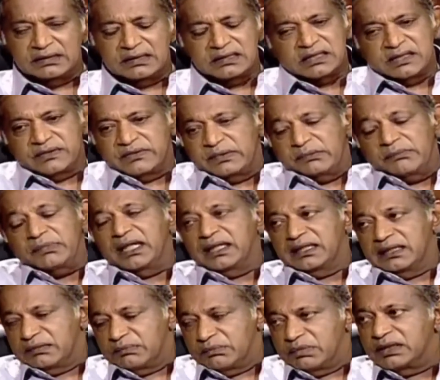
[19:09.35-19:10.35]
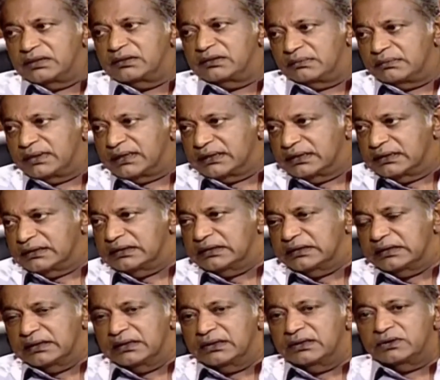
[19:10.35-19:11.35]
The central bank can print the money
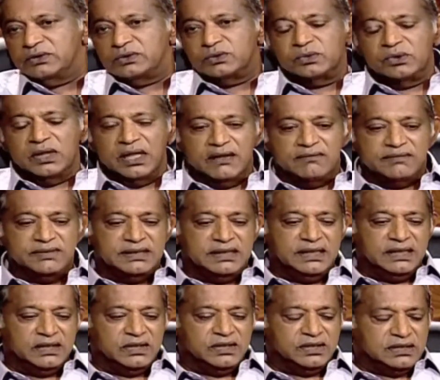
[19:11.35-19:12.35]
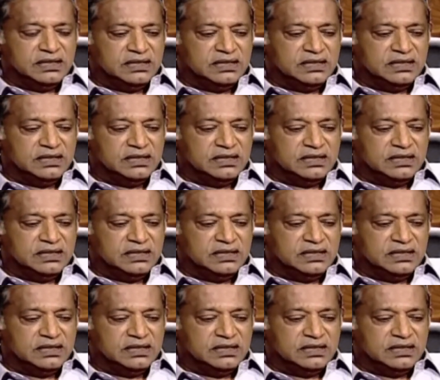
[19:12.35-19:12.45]
to have an election.